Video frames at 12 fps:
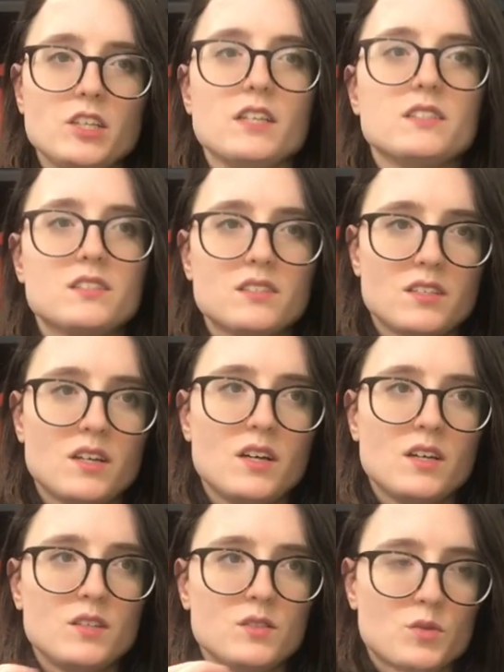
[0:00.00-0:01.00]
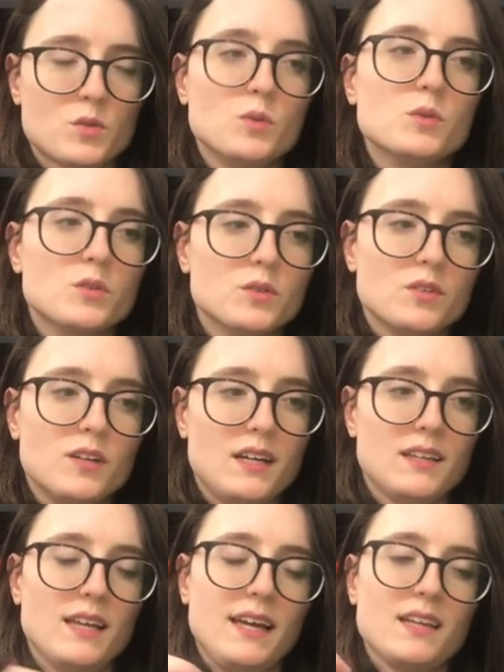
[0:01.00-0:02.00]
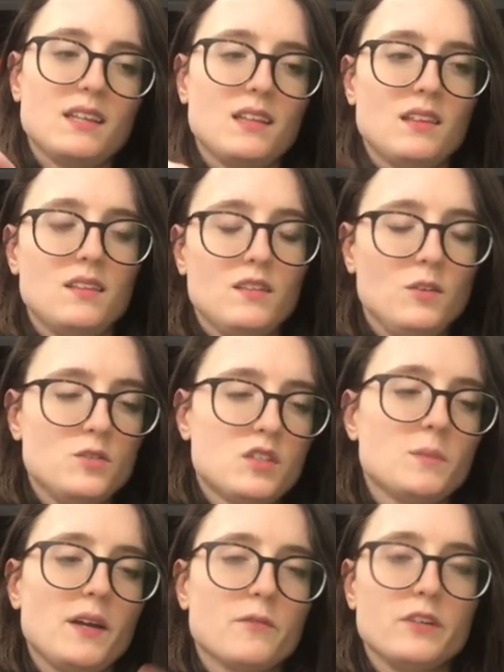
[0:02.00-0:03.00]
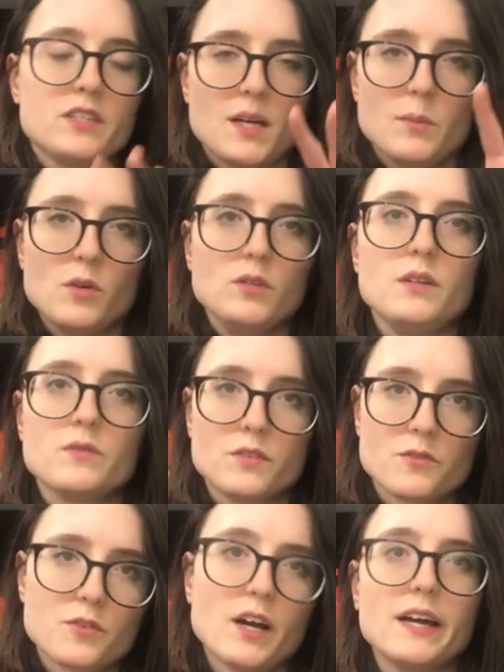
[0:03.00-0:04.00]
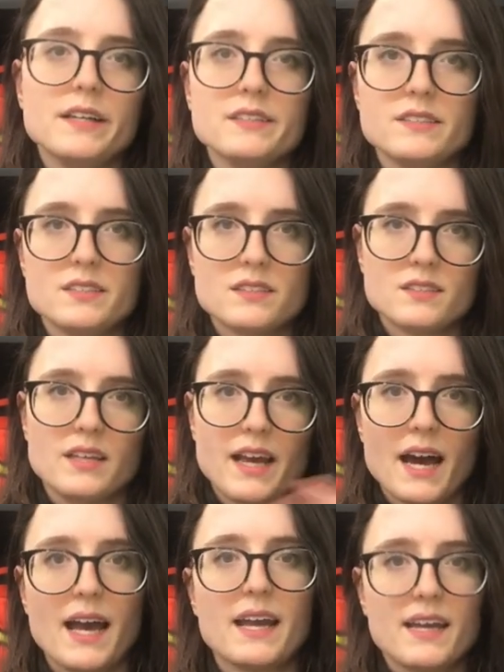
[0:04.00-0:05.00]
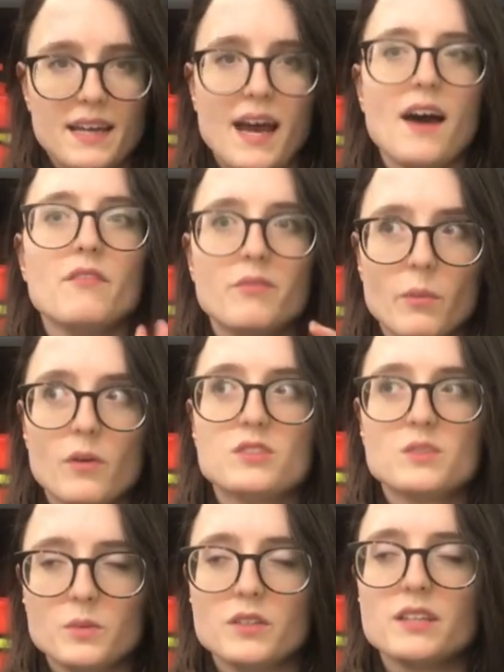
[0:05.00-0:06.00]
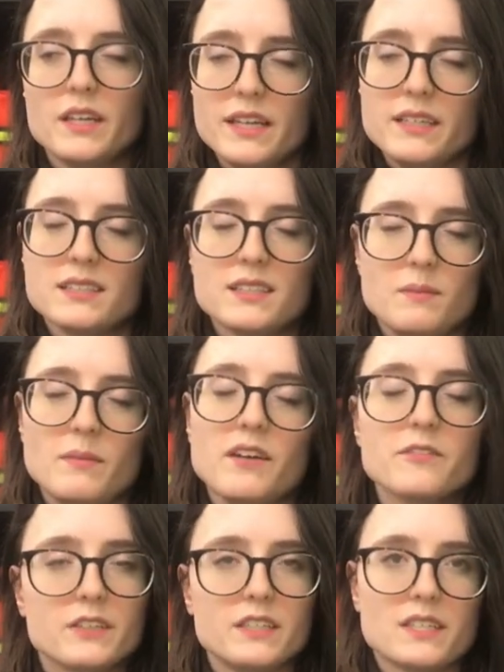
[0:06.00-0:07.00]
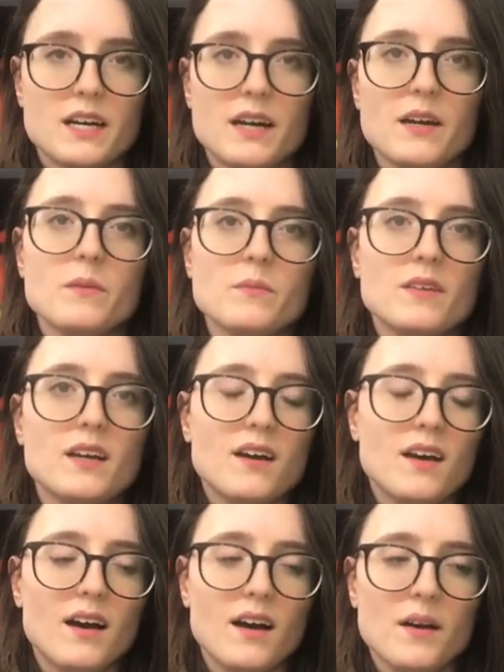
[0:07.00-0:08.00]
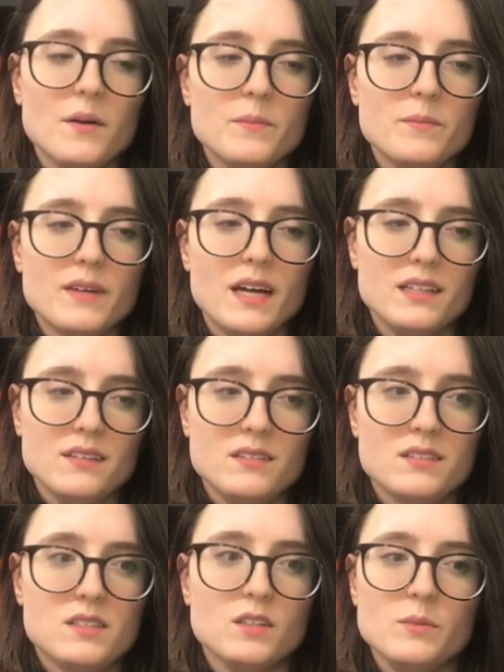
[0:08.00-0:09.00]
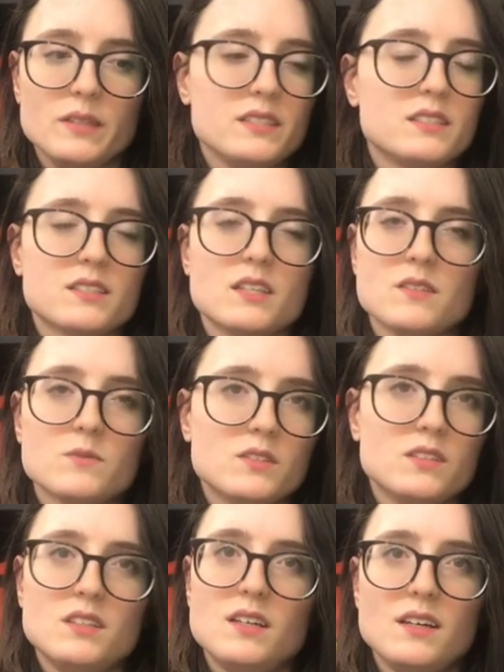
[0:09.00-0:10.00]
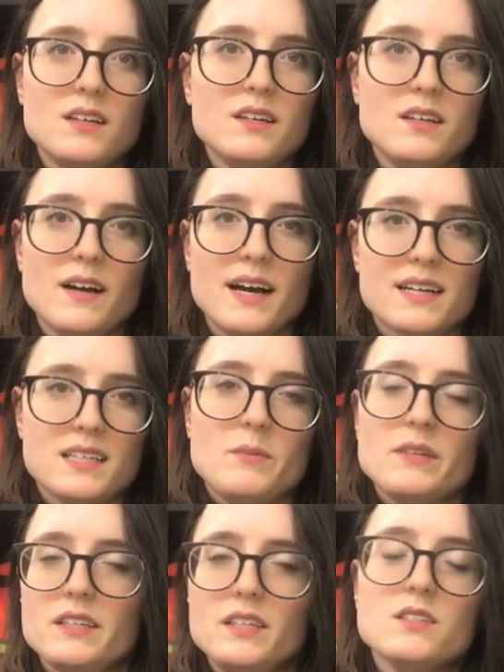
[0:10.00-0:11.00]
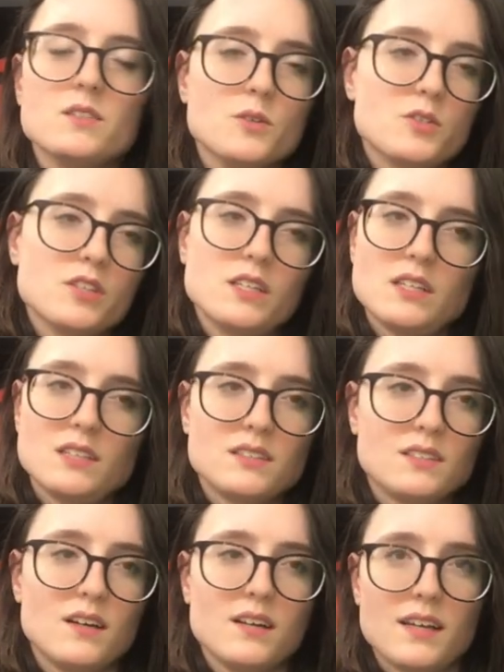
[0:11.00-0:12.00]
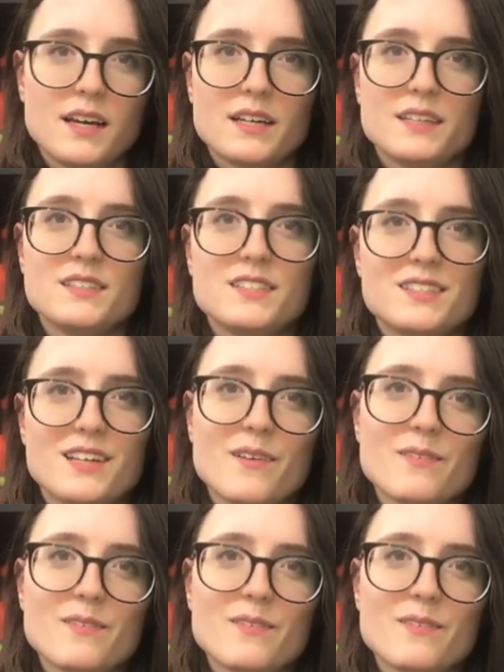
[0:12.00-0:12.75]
just school and like using my free time only for friends. Like, I can have multiple things in my free time and still be successful, you know, academically, socially, all that good stuff.